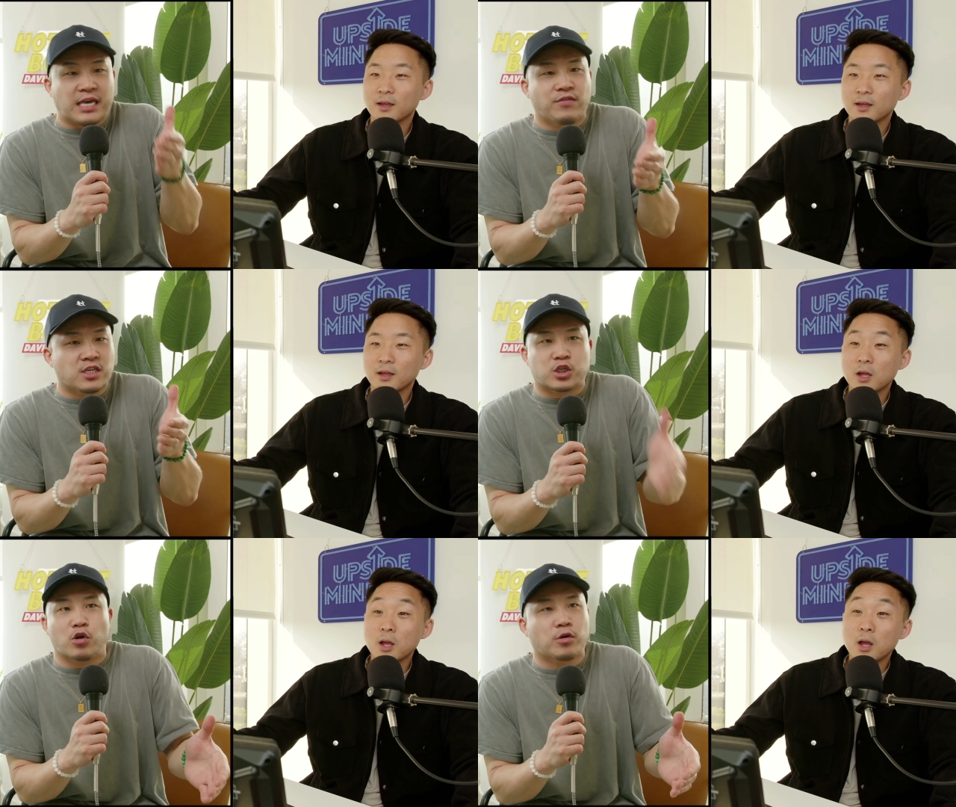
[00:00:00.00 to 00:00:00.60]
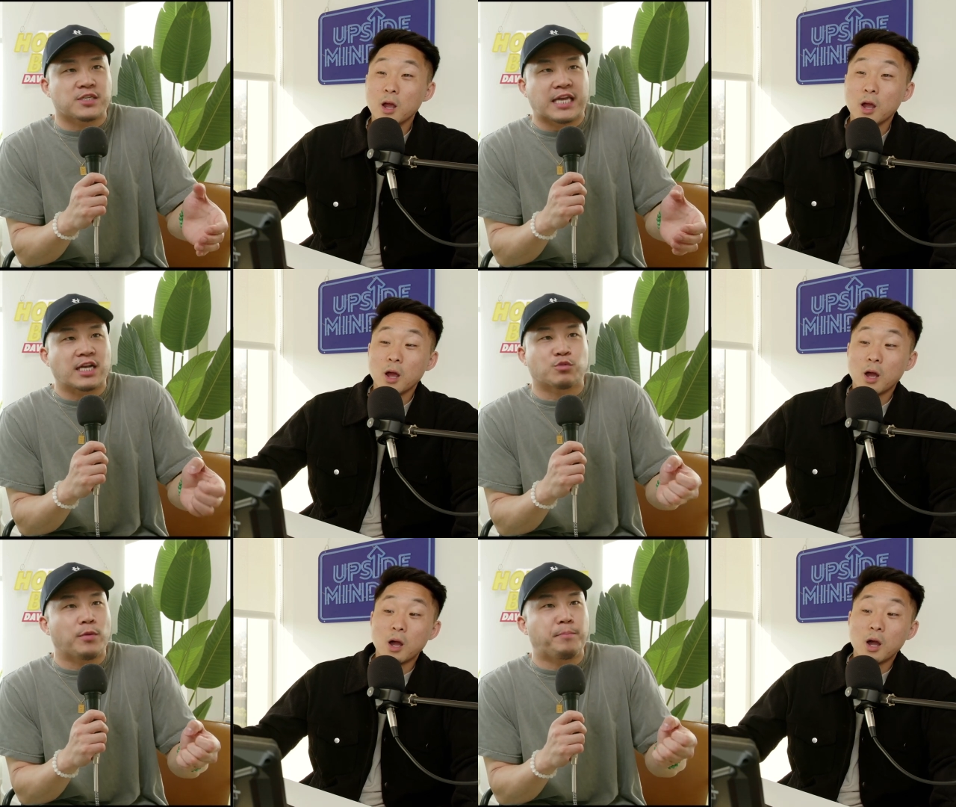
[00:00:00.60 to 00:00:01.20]
Speaker 1: given circumstance
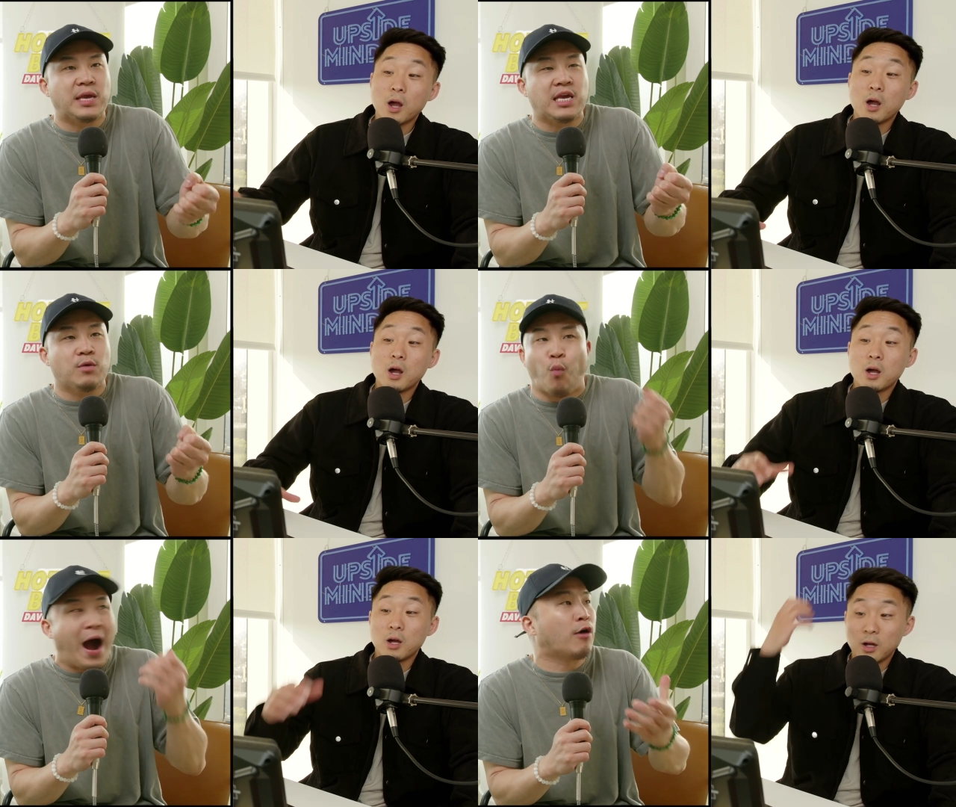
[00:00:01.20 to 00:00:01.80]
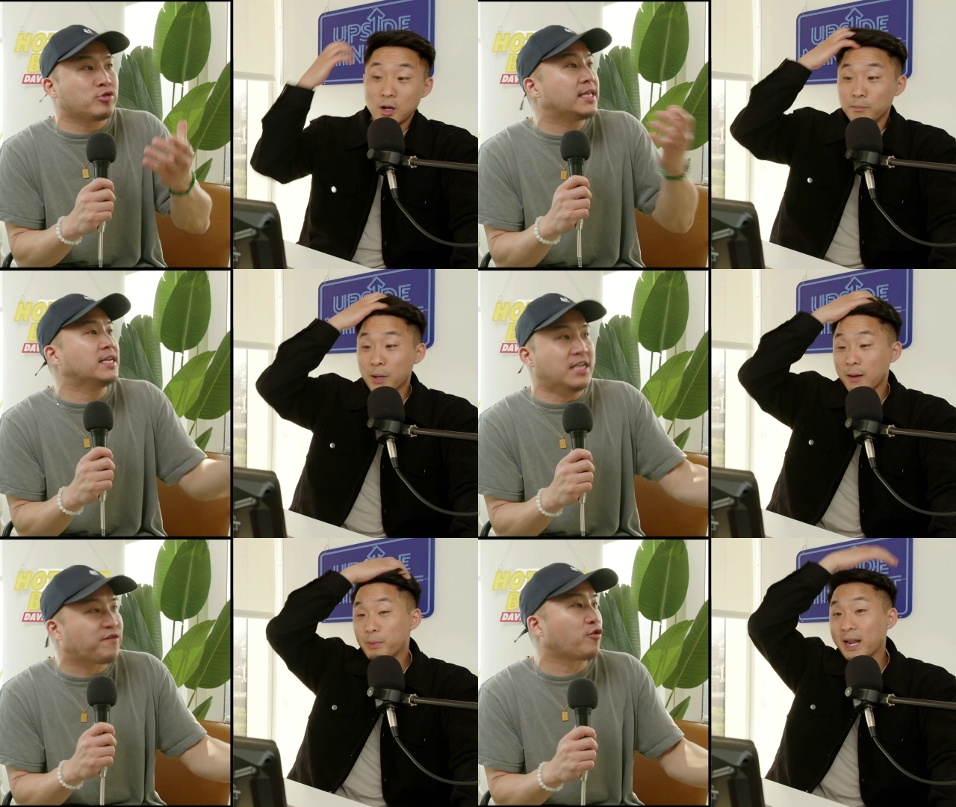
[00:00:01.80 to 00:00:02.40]
would be wildly
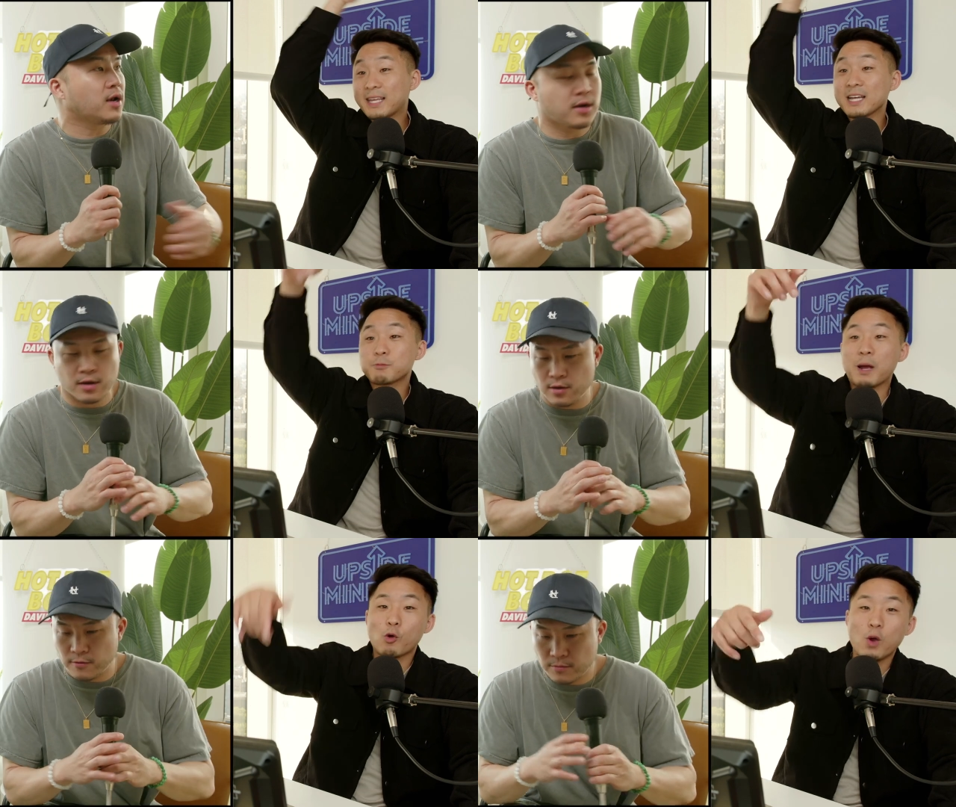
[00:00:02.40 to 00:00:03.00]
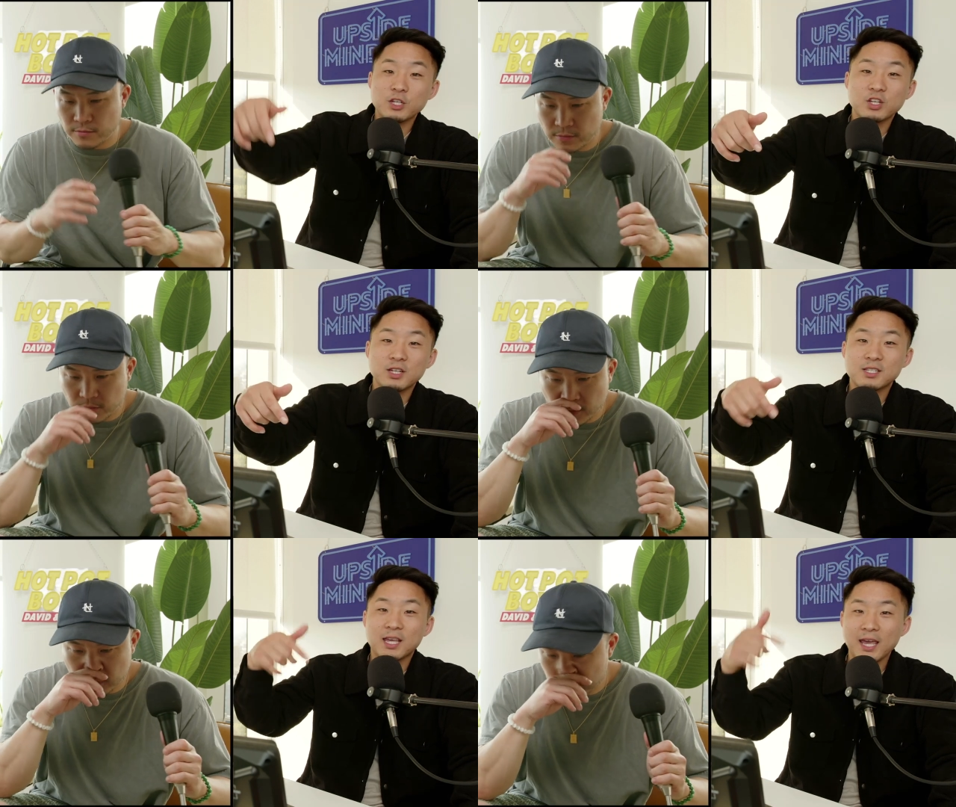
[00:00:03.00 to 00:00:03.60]
Speaker 2: different. But I guess my question
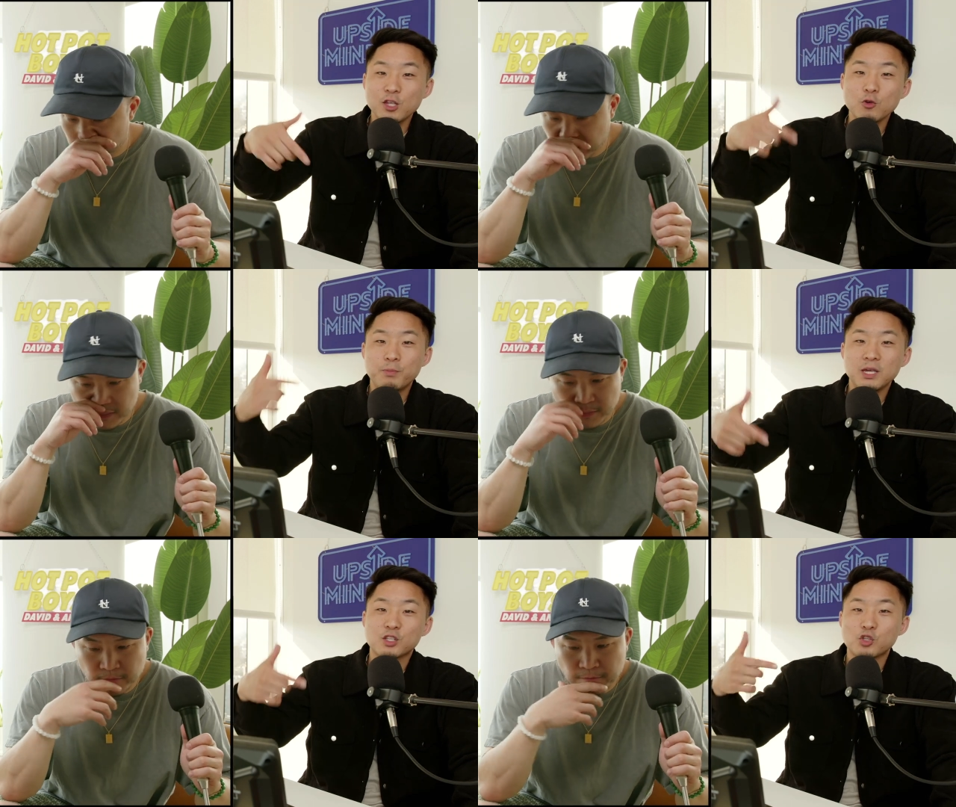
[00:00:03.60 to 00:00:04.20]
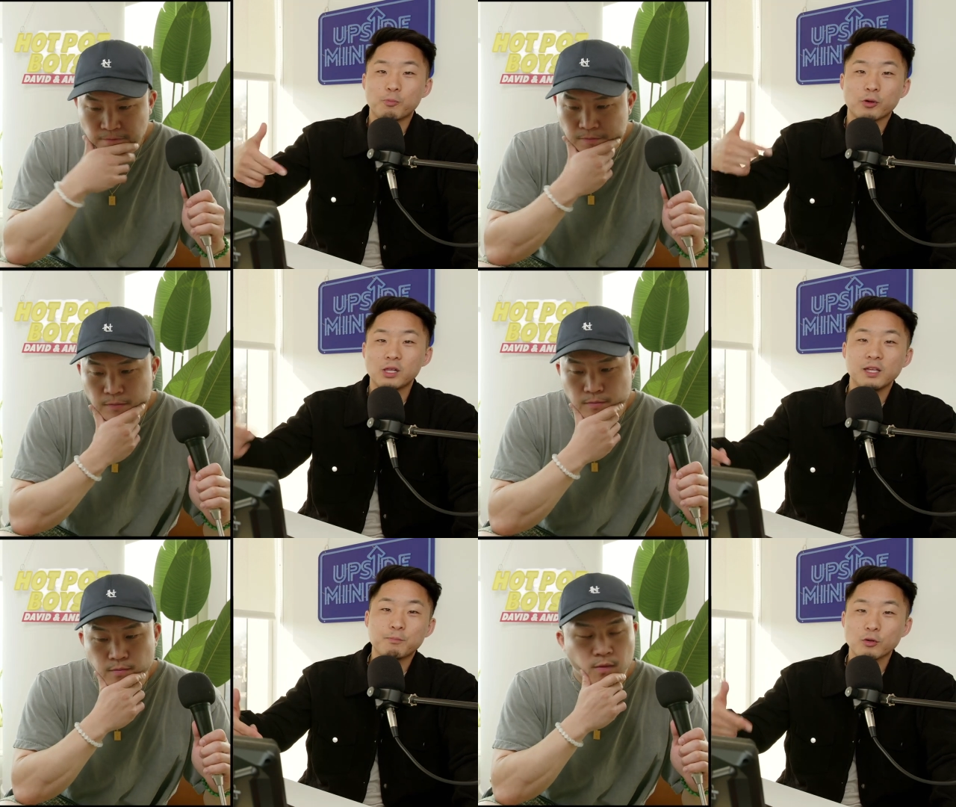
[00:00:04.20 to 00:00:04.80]
is, can you be a super
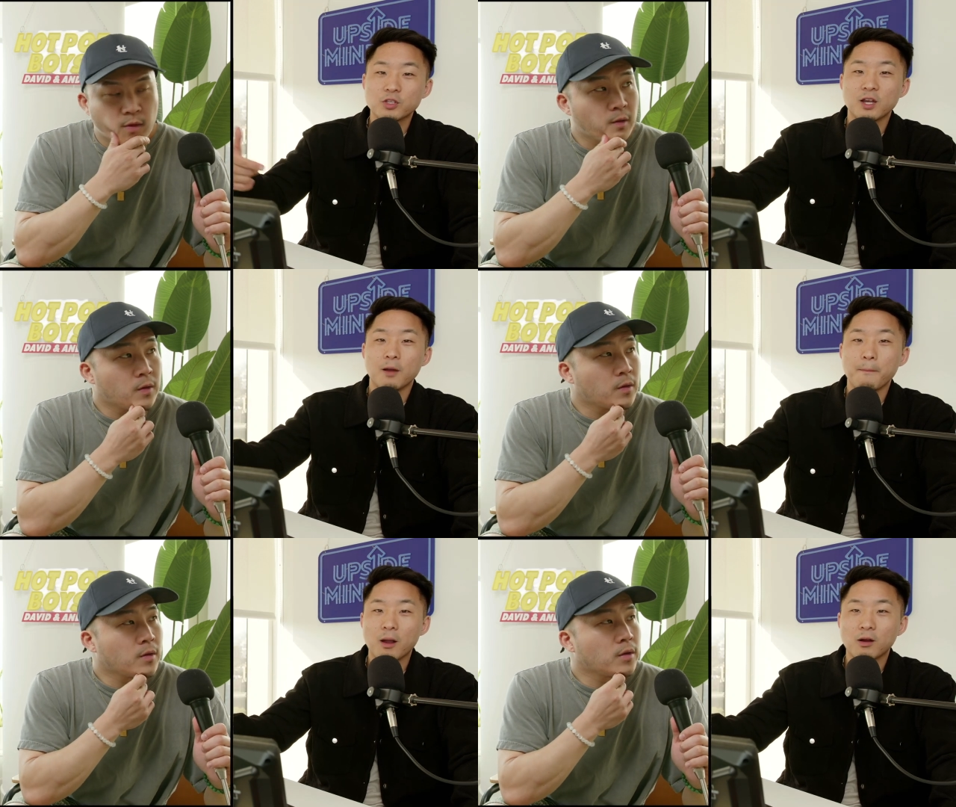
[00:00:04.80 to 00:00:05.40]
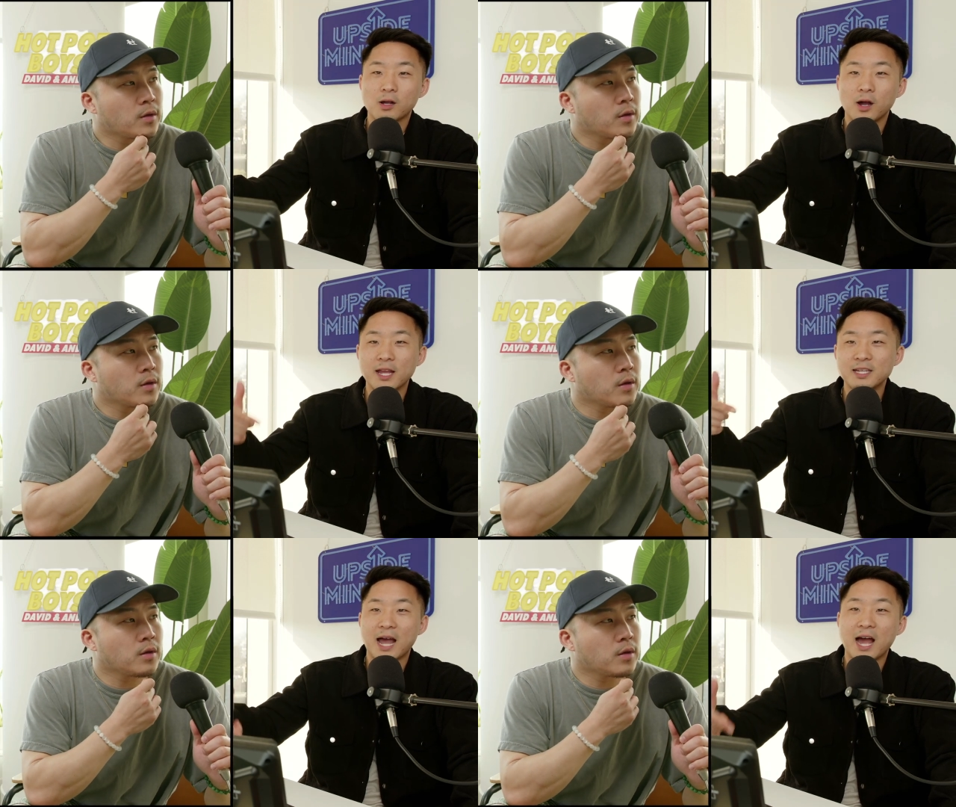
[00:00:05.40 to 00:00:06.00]
clean person in America
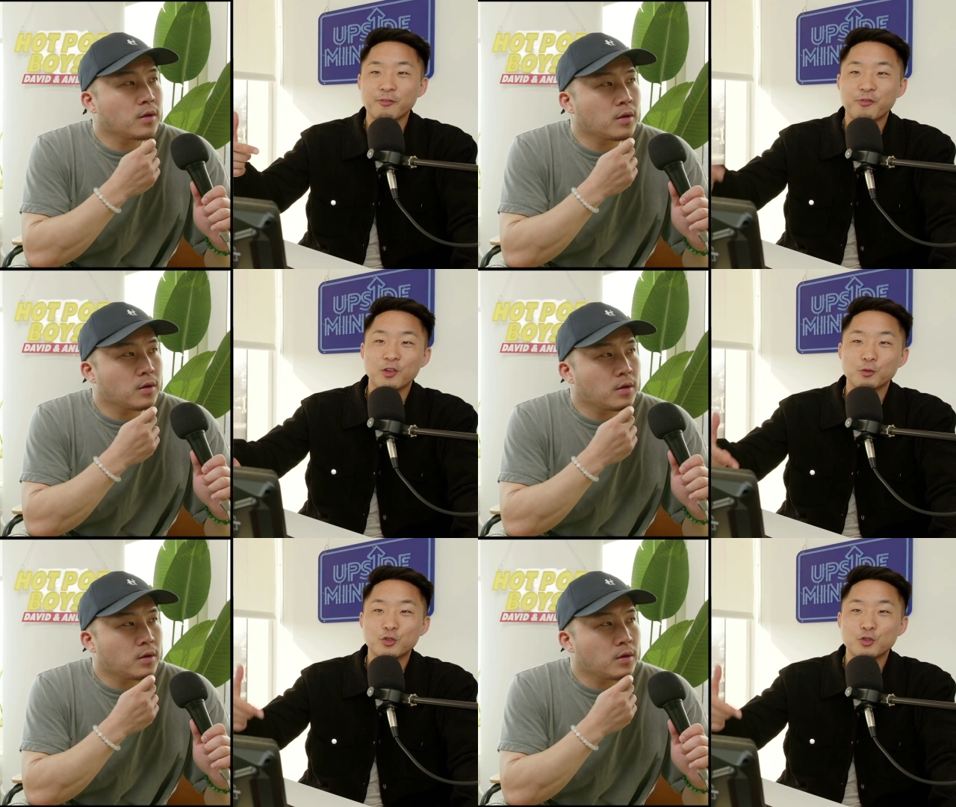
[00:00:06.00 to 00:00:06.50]
and not feel